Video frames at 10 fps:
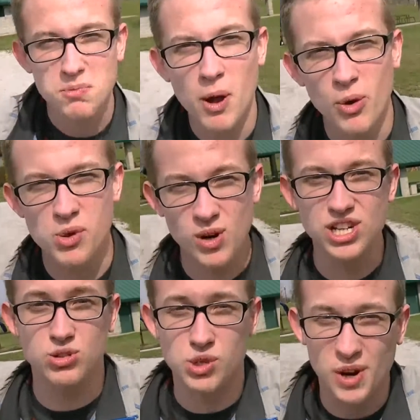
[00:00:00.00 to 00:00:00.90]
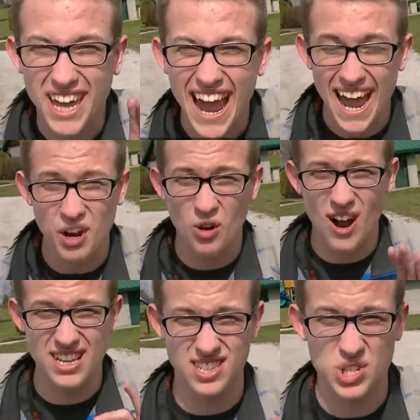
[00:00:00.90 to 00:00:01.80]
point, what you wanna do is you wanna
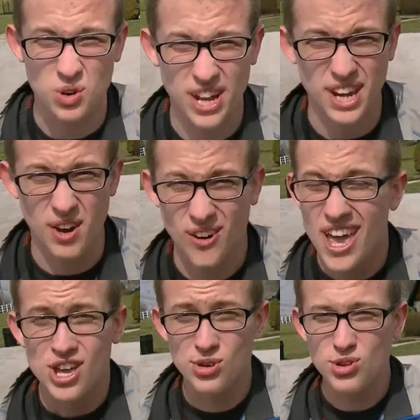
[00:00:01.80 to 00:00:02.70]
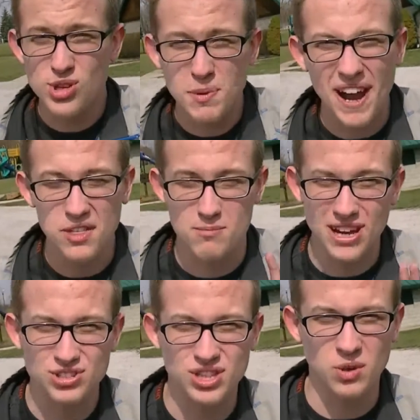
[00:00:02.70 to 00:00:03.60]
categorize the tornado. You can do this by either
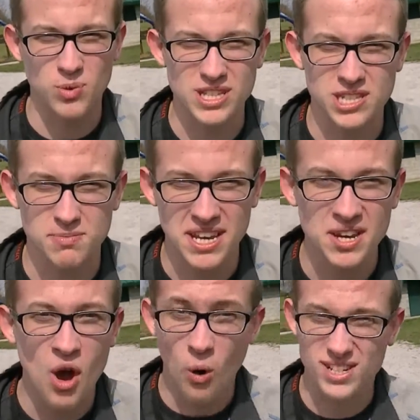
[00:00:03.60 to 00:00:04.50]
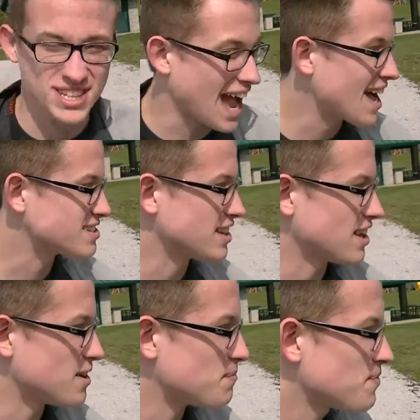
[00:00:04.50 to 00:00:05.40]
measuring the wind speed or just asking it.